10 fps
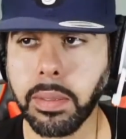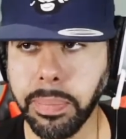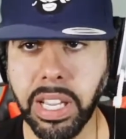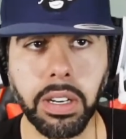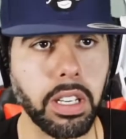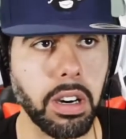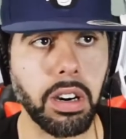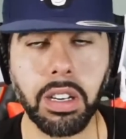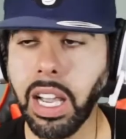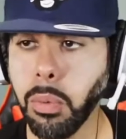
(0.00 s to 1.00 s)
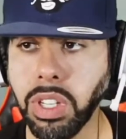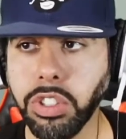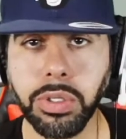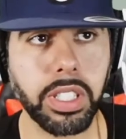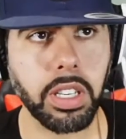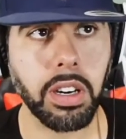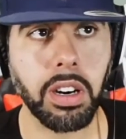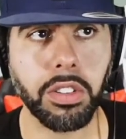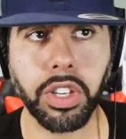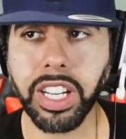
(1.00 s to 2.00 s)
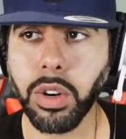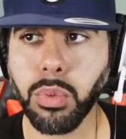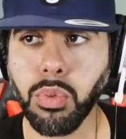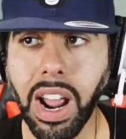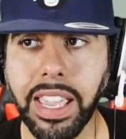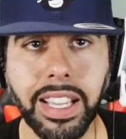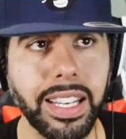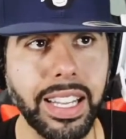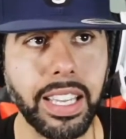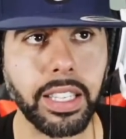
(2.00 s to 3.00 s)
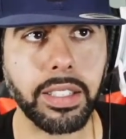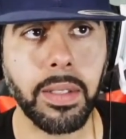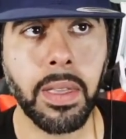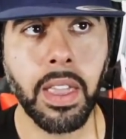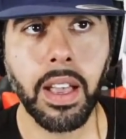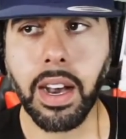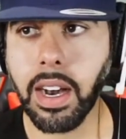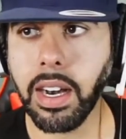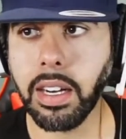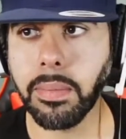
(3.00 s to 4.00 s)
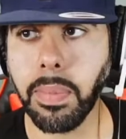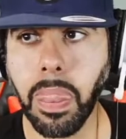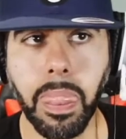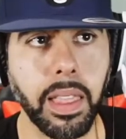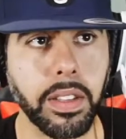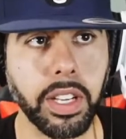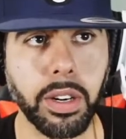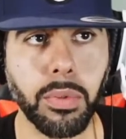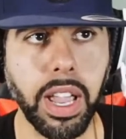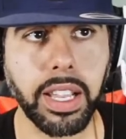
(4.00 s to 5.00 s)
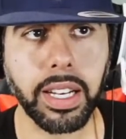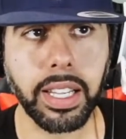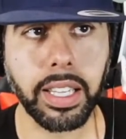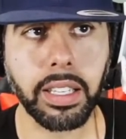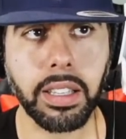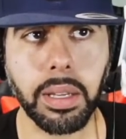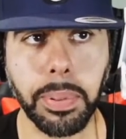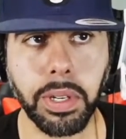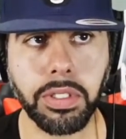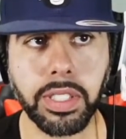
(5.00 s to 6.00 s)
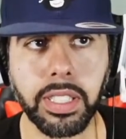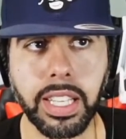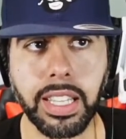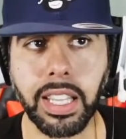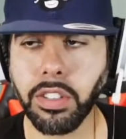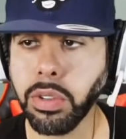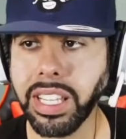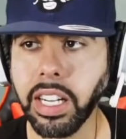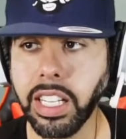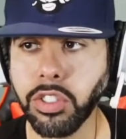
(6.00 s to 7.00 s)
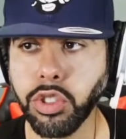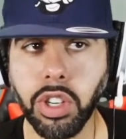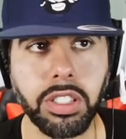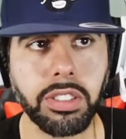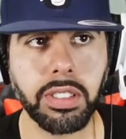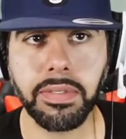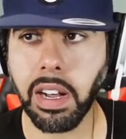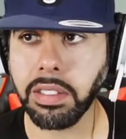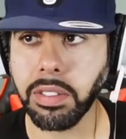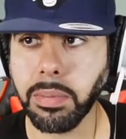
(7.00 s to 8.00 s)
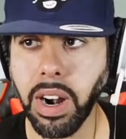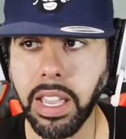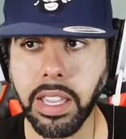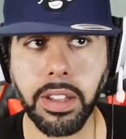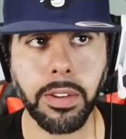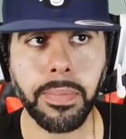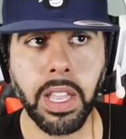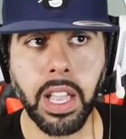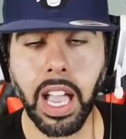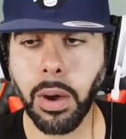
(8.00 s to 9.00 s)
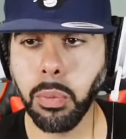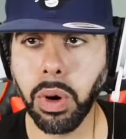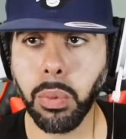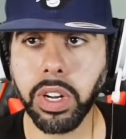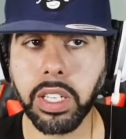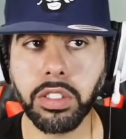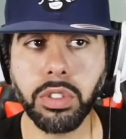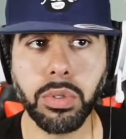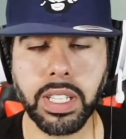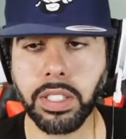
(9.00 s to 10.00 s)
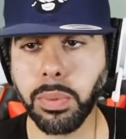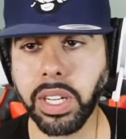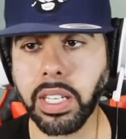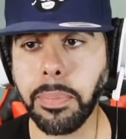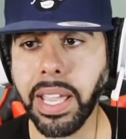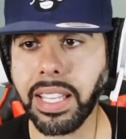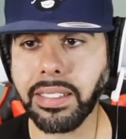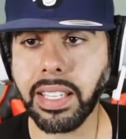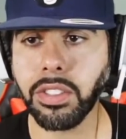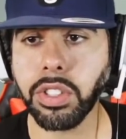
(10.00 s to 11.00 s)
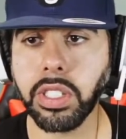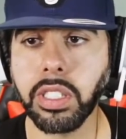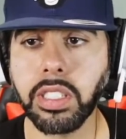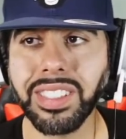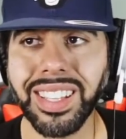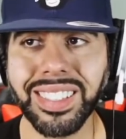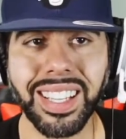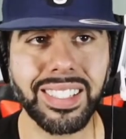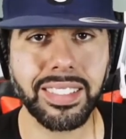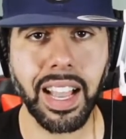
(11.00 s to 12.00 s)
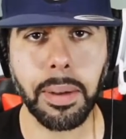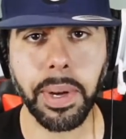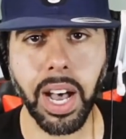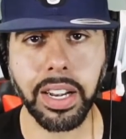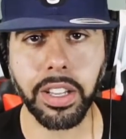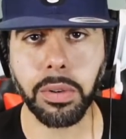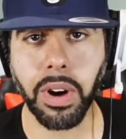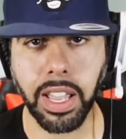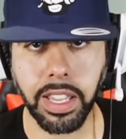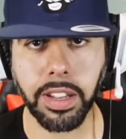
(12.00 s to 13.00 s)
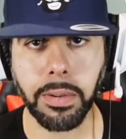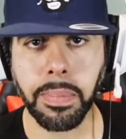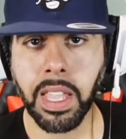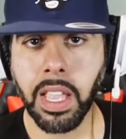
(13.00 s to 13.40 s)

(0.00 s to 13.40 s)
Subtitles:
be on a call, and once you're in a call, you're gonna right click. You're gonna right click the person, and then you can adjust the volume right here. And what we're gonna do is we're gonna pay attention to the desktop audio right here,